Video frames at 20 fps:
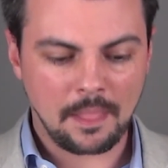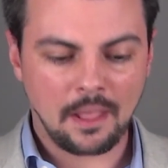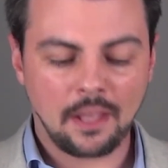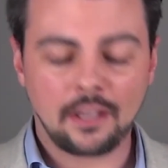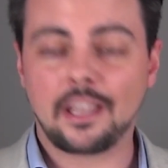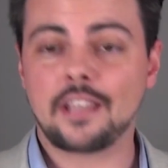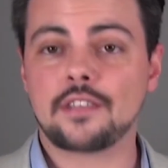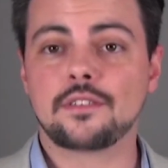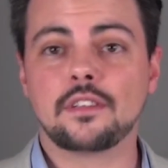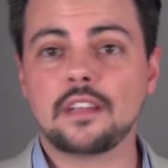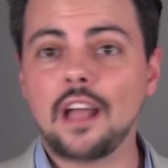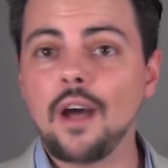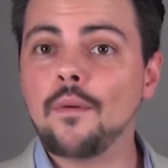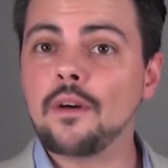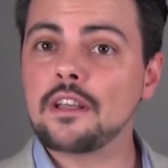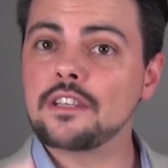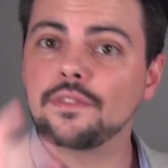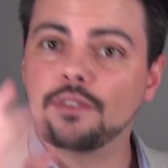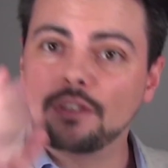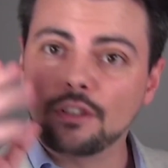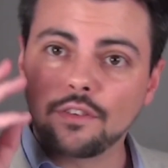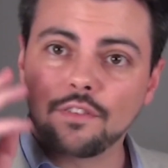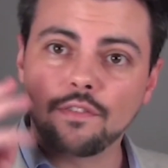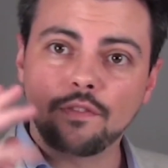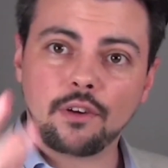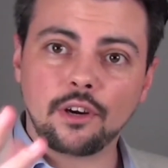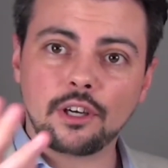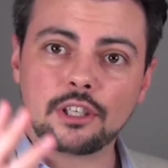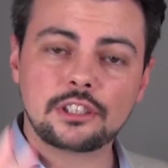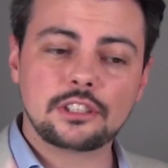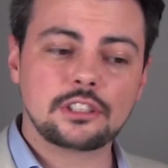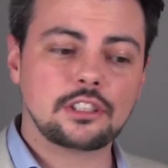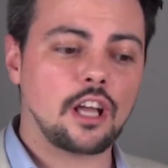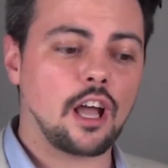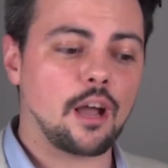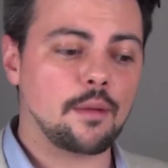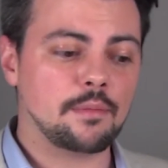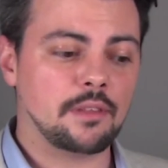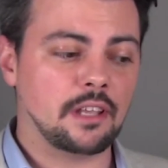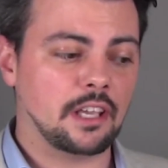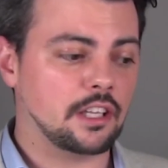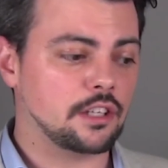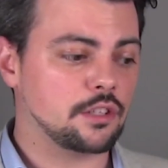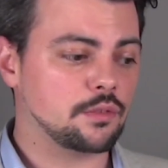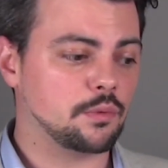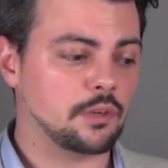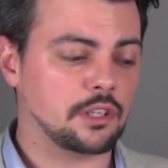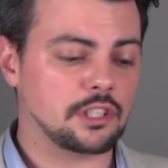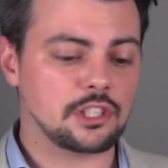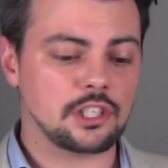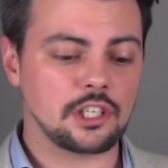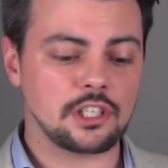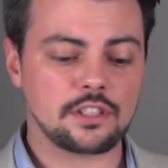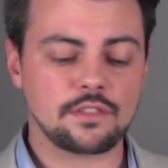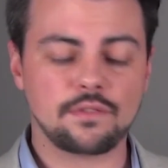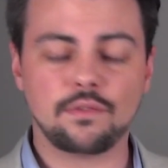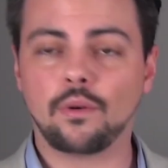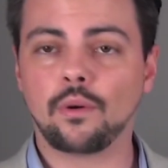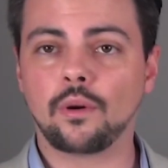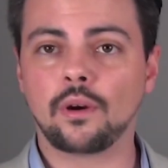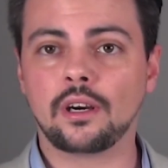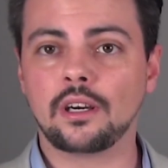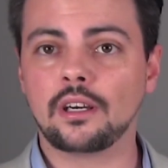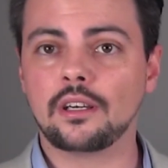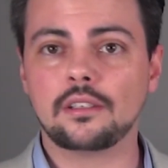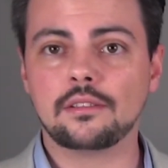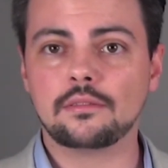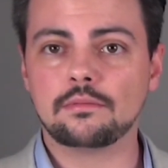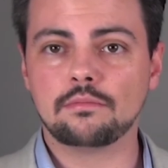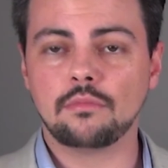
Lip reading: Okay, so that was for the first update, which is for